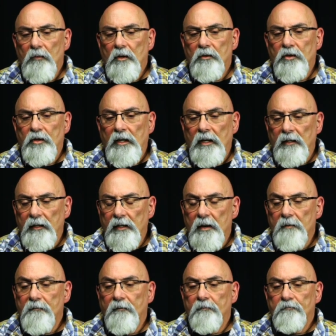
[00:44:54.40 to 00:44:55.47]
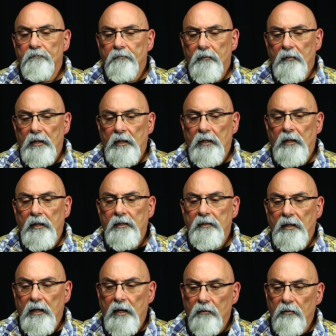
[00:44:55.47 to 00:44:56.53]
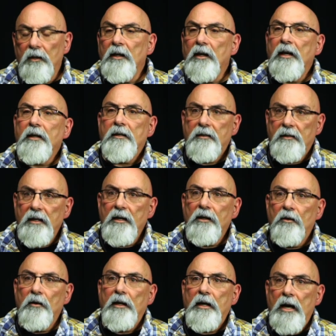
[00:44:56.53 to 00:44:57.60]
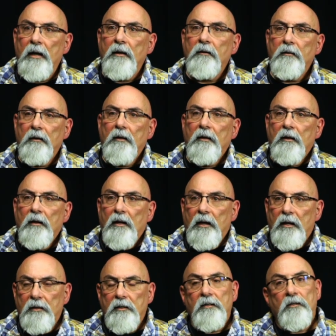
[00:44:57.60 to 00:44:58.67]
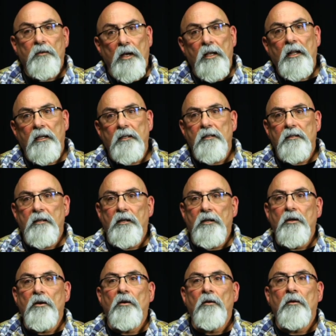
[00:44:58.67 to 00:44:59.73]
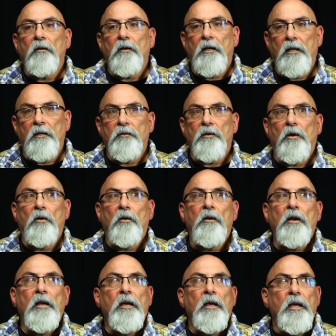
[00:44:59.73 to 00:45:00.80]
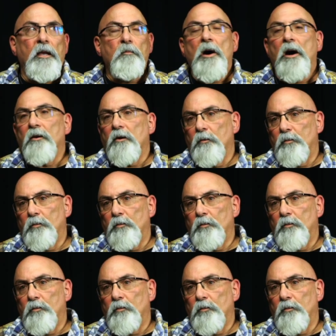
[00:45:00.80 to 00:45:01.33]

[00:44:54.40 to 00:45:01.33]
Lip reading: she ended up, he's like, I'd really like to see you again. And she said, well, I'd like to see you. And so he bought her a